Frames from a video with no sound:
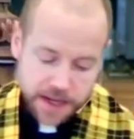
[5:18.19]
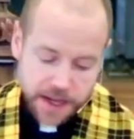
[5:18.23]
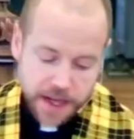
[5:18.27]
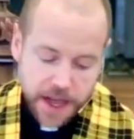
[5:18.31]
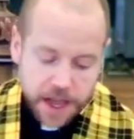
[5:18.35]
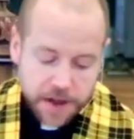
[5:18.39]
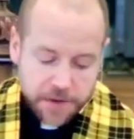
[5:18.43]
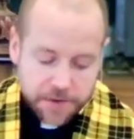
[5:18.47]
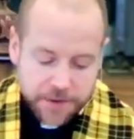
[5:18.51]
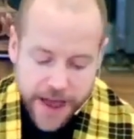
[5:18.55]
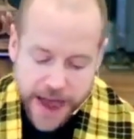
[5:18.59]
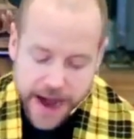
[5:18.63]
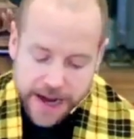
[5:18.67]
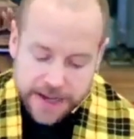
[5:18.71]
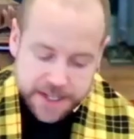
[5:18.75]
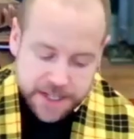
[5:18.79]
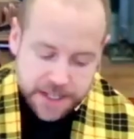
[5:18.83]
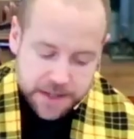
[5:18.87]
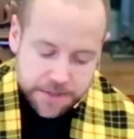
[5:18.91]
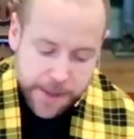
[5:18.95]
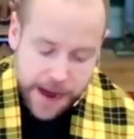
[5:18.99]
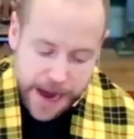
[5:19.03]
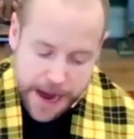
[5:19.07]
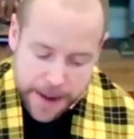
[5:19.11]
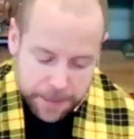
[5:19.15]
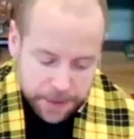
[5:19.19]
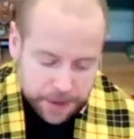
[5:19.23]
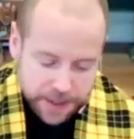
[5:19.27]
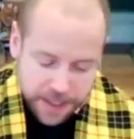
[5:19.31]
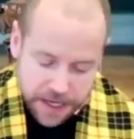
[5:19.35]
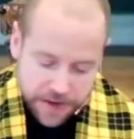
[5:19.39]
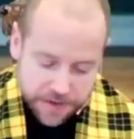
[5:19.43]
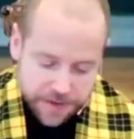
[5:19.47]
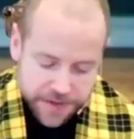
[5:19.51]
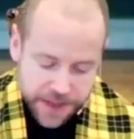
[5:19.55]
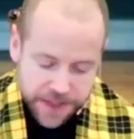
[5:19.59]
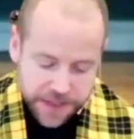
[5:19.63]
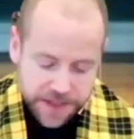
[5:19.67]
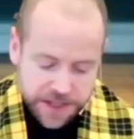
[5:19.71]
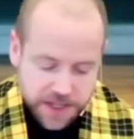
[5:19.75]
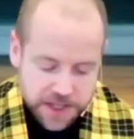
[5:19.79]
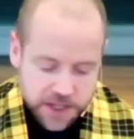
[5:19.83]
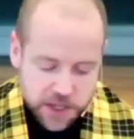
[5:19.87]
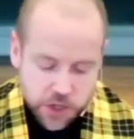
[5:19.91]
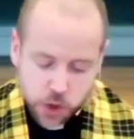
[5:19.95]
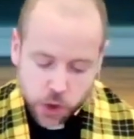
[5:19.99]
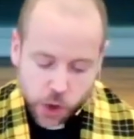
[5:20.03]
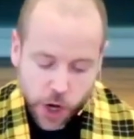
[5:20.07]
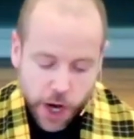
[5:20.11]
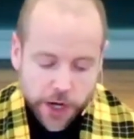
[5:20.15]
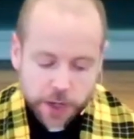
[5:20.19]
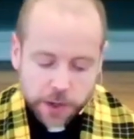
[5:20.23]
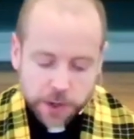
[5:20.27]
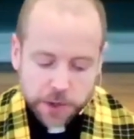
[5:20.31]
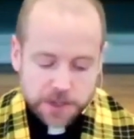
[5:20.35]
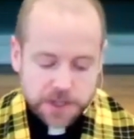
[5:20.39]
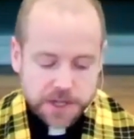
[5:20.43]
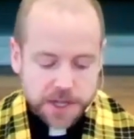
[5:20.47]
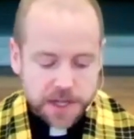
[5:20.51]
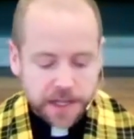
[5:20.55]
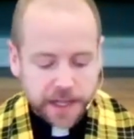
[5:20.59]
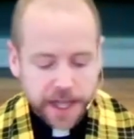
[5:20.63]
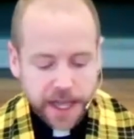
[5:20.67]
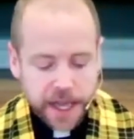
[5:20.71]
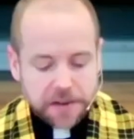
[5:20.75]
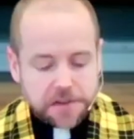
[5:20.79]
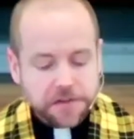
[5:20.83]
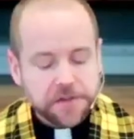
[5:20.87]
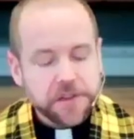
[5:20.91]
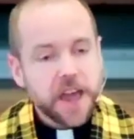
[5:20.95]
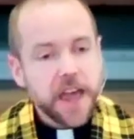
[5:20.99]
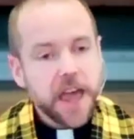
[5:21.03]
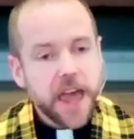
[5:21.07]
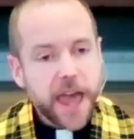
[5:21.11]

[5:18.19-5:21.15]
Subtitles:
In fact, it's my belief that these struggles in life